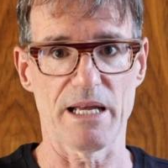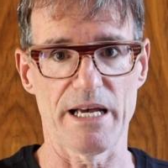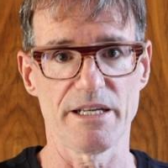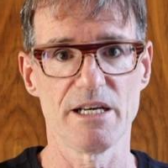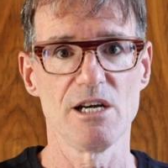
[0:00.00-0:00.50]

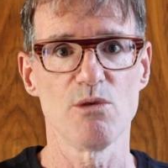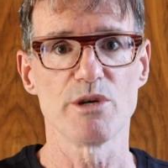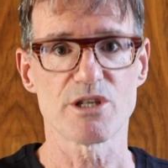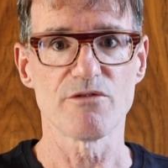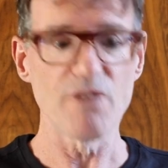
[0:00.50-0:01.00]
plan,
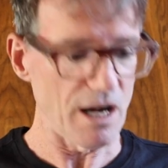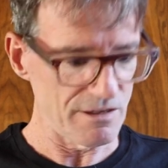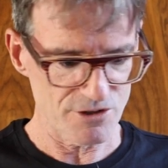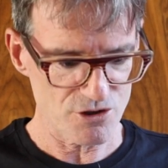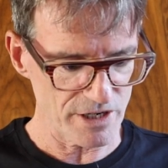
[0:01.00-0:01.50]
which
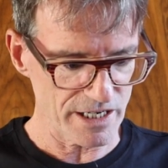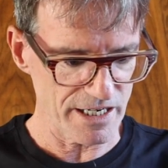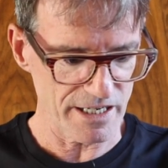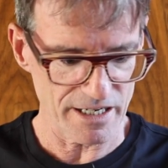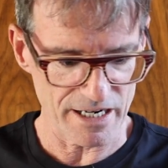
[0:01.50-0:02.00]
involved
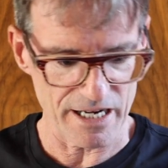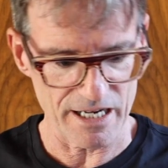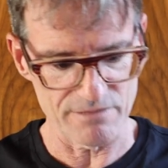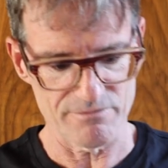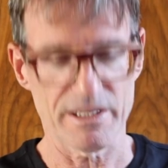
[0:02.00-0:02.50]
drinking
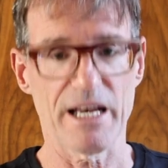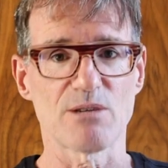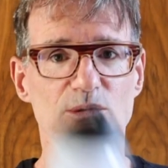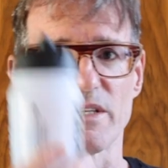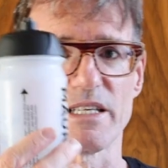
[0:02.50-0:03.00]
out
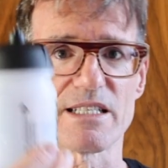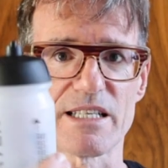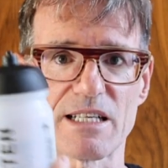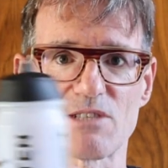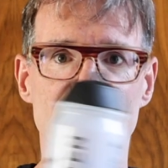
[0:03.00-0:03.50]
of one of these
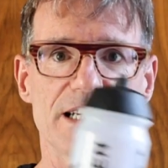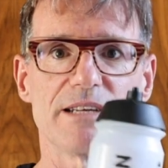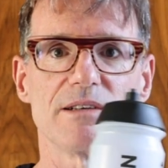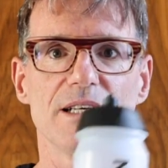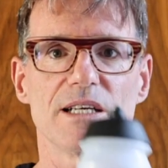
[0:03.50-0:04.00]
things,
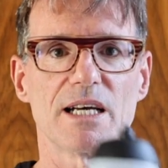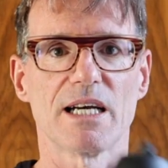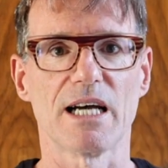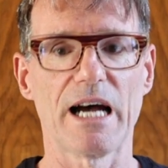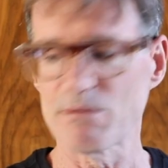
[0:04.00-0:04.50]
really.
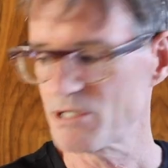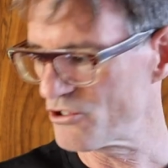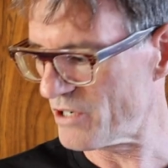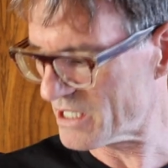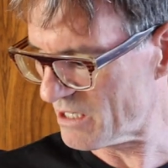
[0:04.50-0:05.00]
I was to
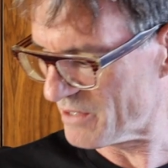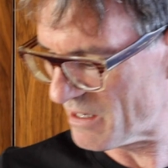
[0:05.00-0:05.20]
drink some of